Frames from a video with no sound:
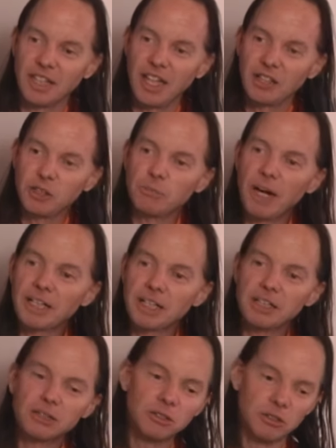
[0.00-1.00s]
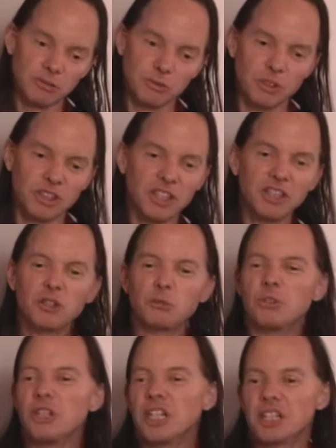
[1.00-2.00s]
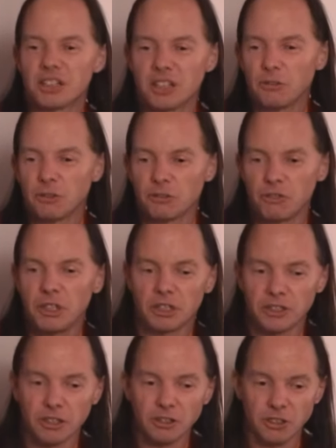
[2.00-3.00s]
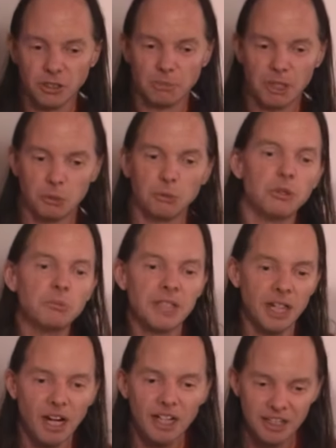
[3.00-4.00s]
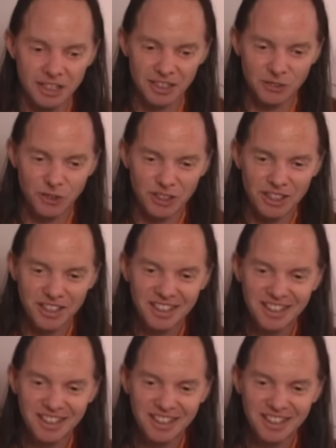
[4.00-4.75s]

and you might hear two different words, and then you really get a different feel, don't you? I mean, a womb and a heart is a different